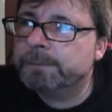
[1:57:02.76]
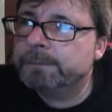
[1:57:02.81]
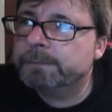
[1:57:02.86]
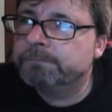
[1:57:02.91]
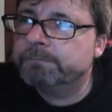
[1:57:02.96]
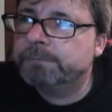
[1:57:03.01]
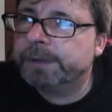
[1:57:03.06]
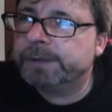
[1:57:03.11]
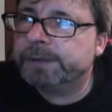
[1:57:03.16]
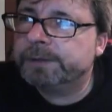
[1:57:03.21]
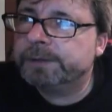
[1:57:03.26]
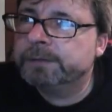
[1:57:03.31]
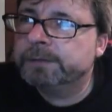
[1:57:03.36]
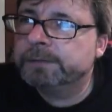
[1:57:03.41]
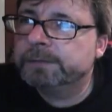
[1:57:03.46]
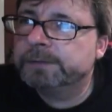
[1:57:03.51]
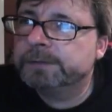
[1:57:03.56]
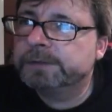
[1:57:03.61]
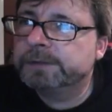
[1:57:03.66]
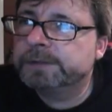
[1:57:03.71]

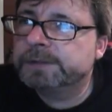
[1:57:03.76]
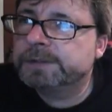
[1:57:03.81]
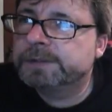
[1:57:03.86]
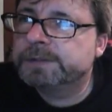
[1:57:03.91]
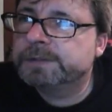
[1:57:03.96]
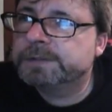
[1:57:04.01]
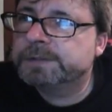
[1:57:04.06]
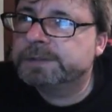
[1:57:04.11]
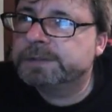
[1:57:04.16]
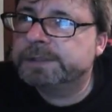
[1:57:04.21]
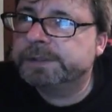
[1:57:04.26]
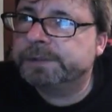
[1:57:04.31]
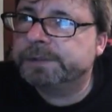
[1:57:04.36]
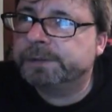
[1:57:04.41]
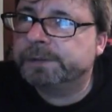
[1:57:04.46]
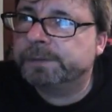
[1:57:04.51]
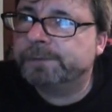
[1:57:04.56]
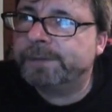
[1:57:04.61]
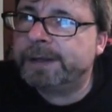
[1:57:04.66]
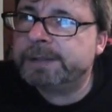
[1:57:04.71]
better
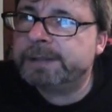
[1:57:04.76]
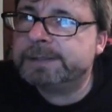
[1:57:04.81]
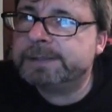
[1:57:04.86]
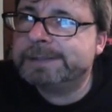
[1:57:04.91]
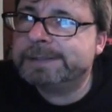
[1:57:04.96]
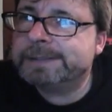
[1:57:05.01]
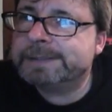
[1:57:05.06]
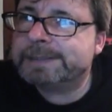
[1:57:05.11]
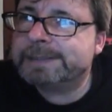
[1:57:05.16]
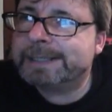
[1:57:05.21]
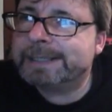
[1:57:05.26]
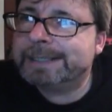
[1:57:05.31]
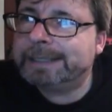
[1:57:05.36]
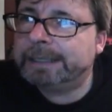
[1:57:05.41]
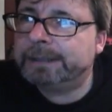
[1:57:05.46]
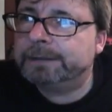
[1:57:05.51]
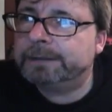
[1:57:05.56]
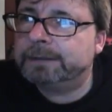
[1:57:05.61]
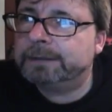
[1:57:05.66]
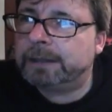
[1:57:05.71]
still. That is
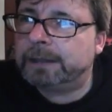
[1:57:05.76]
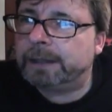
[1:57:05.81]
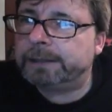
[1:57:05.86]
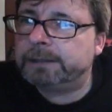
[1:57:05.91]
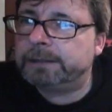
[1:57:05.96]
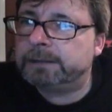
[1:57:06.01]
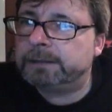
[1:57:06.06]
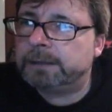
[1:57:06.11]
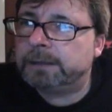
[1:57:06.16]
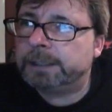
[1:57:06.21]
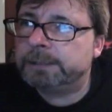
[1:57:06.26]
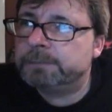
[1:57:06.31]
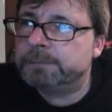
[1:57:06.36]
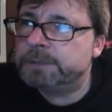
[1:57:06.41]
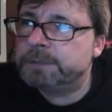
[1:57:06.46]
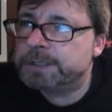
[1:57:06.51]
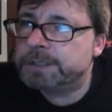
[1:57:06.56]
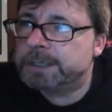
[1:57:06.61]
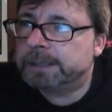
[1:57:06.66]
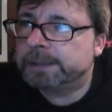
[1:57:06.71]
a light
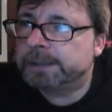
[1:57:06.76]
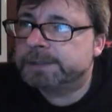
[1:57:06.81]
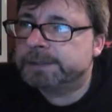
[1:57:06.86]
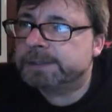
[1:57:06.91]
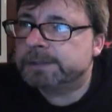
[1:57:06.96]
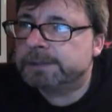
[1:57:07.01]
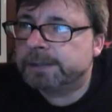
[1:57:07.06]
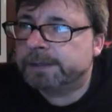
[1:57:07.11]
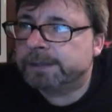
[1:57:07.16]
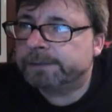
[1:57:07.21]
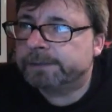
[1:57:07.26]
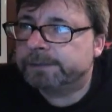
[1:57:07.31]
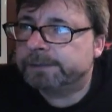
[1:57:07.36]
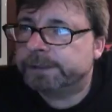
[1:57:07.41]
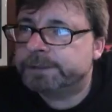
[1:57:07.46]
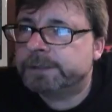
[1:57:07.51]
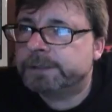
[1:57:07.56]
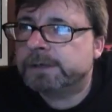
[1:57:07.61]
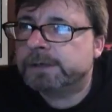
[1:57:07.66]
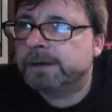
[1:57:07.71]
machine, is it not,
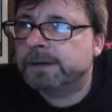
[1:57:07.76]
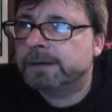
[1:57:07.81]
Fletcher?